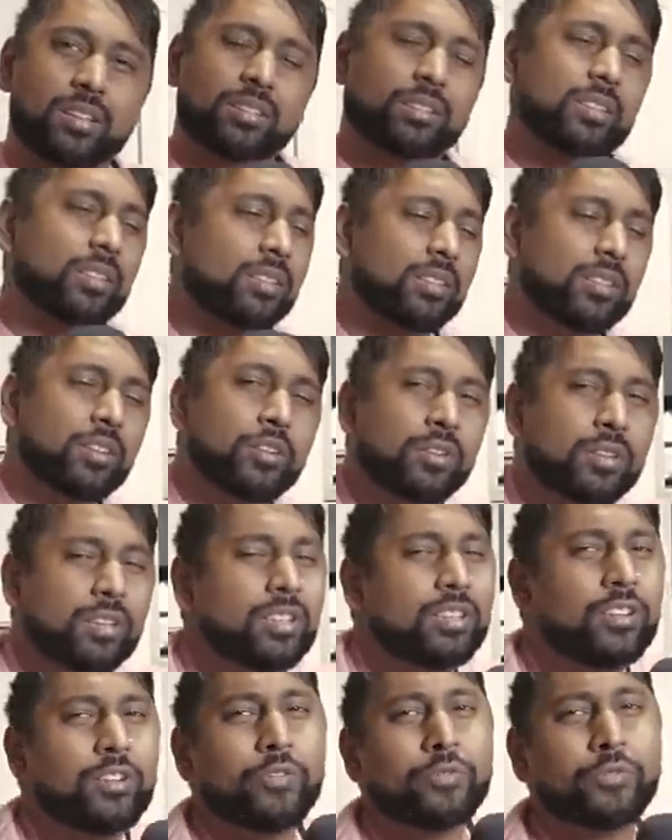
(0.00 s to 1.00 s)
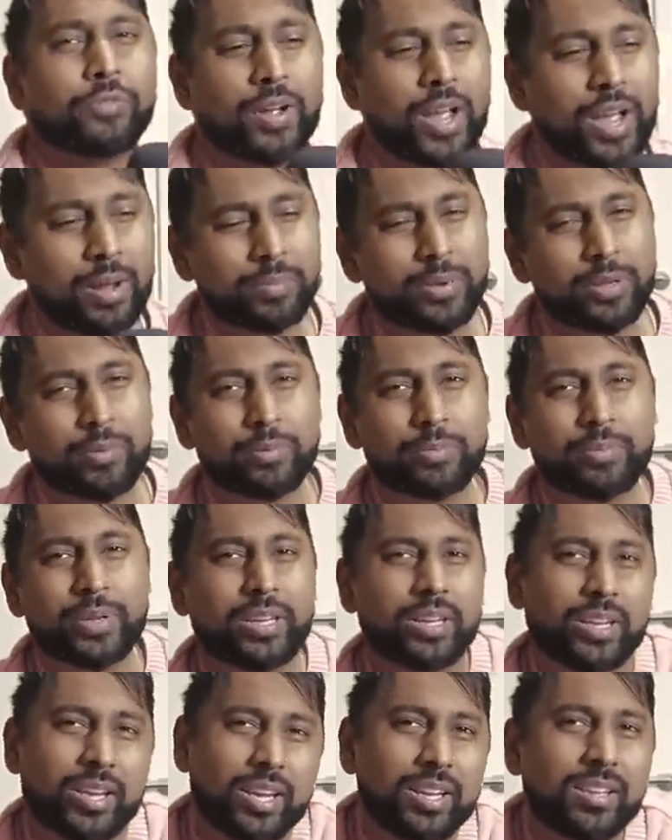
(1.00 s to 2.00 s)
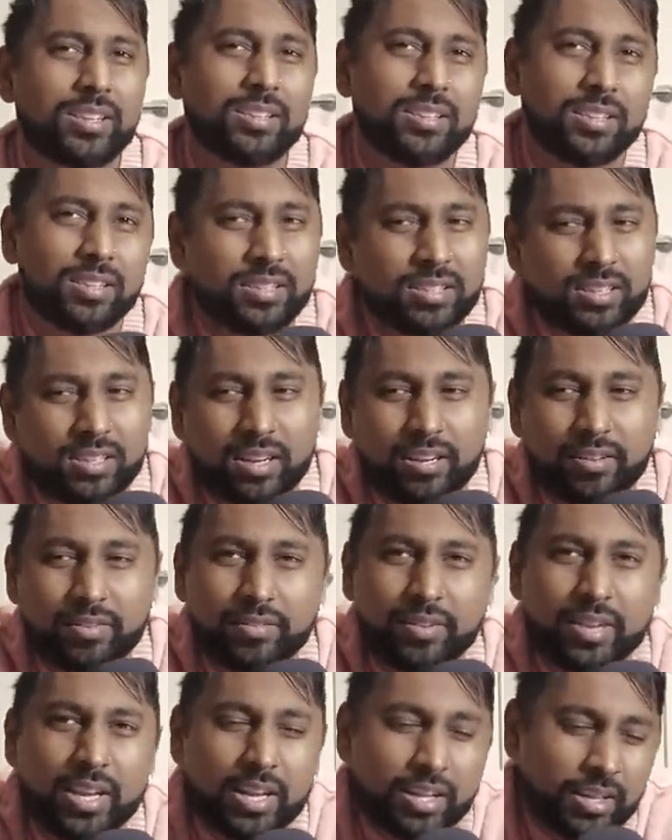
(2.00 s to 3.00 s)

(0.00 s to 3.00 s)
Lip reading: This is your family would be kids and stuff.